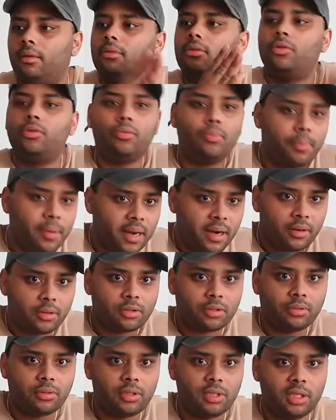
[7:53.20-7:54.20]
two
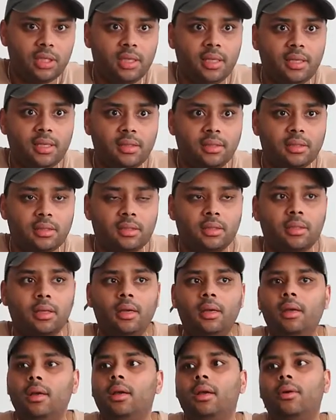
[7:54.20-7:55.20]
pairs of jeans,
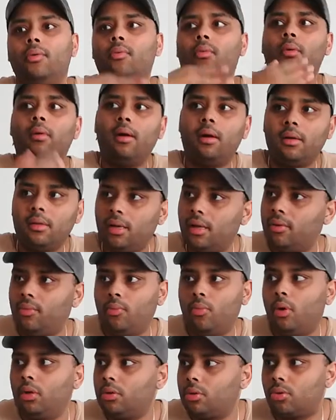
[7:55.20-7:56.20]

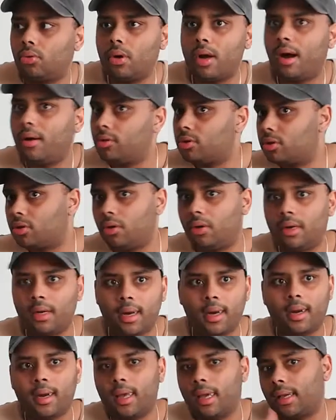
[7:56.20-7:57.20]
one trouser
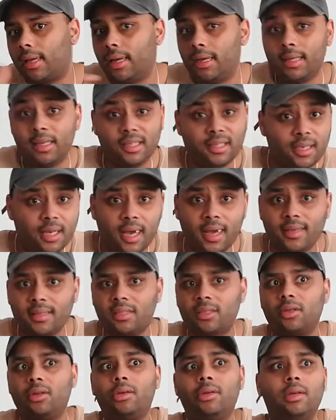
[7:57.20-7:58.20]
like a little
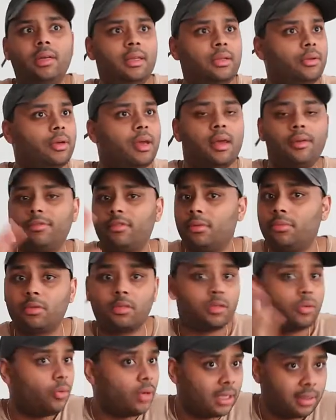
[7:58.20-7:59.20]
nicer, and you have some
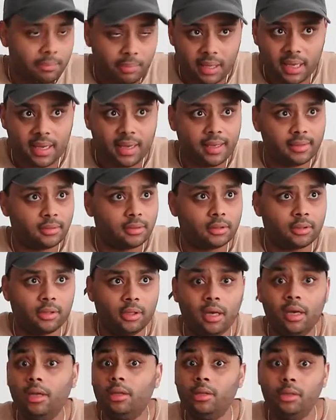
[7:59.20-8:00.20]
sweatpants,
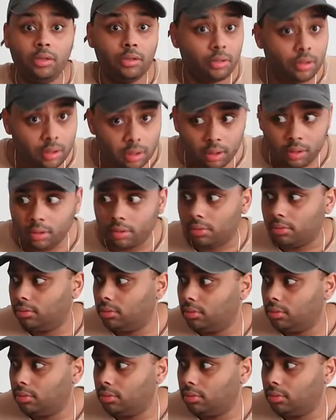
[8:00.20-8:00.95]
you good.